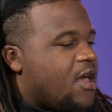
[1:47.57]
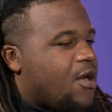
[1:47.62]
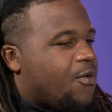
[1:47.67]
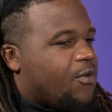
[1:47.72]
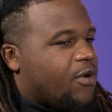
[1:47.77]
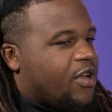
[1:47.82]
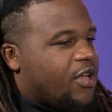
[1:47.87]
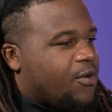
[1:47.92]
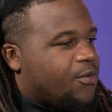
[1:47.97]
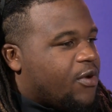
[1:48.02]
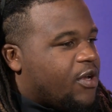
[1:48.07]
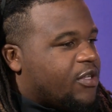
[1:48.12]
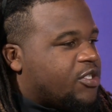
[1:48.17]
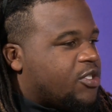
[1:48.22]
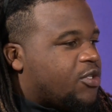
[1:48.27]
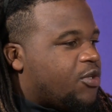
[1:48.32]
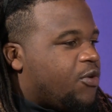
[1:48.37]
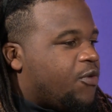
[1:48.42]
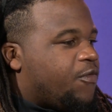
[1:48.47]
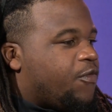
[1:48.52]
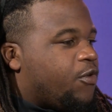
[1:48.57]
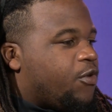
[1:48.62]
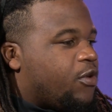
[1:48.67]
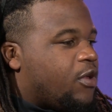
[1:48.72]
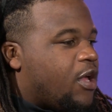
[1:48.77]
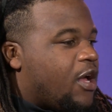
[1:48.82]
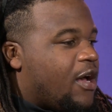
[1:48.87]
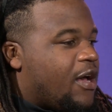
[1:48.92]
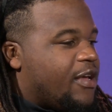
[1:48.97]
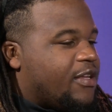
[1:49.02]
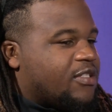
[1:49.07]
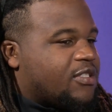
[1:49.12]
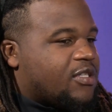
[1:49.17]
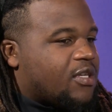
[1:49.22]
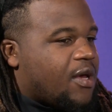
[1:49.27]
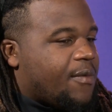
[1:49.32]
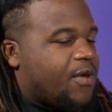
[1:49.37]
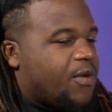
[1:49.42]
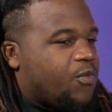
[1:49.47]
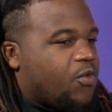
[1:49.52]
when he runs two full lines,
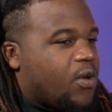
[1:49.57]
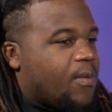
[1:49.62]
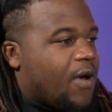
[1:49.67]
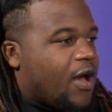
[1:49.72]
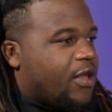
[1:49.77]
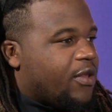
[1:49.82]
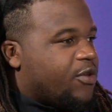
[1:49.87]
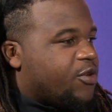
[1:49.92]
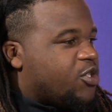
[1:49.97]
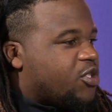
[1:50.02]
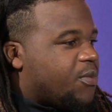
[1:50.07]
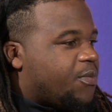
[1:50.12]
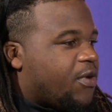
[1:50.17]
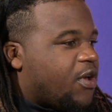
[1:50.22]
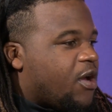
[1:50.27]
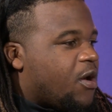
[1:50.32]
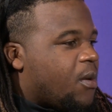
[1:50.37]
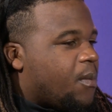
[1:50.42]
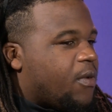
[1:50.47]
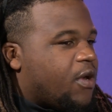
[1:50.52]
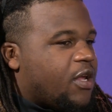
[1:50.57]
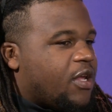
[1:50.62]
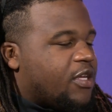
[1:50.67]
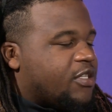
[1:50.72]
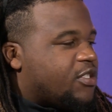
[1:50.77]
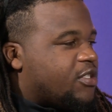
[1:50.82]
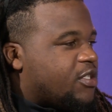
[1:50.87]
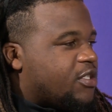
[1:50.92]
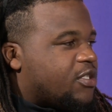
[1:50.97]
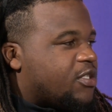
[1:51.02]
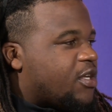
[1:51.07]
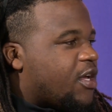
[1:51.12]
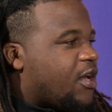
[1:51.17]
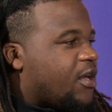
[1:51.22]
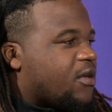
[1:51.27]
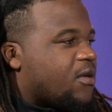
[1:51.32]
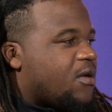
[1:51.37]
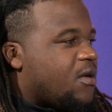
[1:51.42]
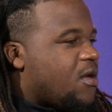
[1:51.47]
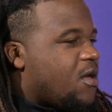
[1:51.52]
I mean, we might lose a player, but it's just
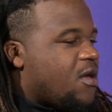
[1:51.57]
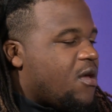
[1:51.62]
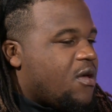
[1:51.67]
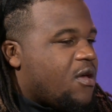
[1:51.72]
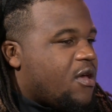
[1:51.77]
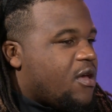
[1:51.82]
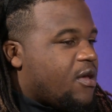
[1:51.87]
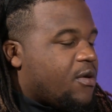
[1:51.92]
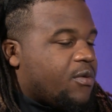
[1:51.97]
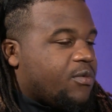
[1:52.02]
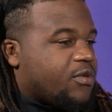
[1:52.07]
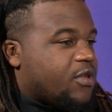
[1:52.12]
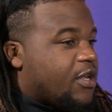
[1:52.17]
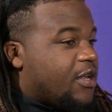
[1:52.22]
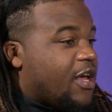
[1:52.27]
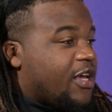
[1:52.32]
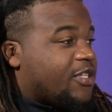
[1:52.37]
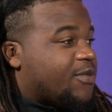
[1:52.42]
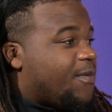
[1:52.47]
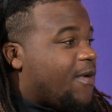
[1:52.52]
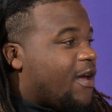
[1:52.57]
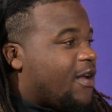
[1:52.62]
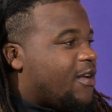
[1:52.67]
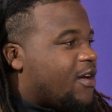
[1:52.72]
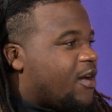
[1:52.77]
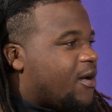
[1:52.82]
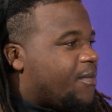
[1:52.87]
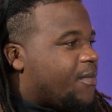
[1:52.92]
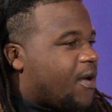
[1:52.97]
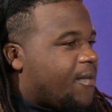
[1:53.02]
like the next man up.